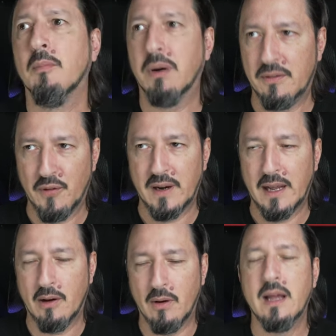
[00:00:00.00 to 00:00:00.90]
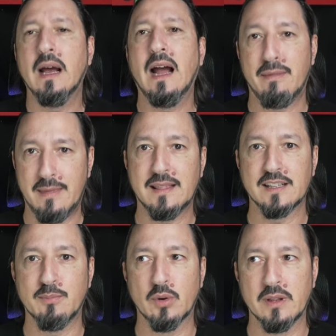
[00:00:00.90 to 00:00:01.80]
But for now, I think
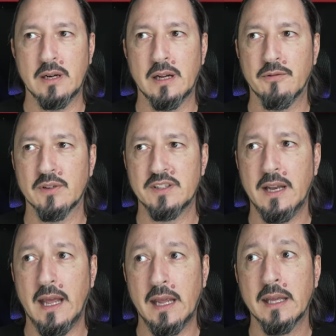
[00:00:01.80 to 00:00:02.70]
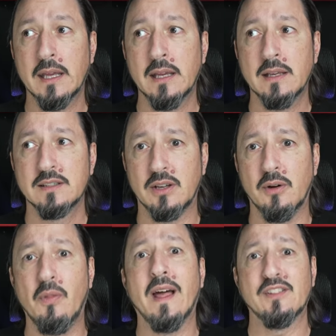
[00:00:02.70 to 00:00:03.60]
that's more than enough for today.
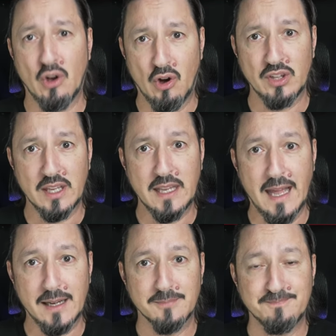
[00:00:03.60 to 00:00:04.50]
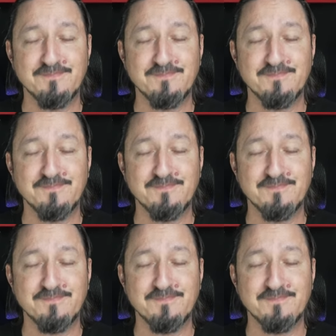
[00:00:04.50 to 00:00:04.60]
So that's all you get.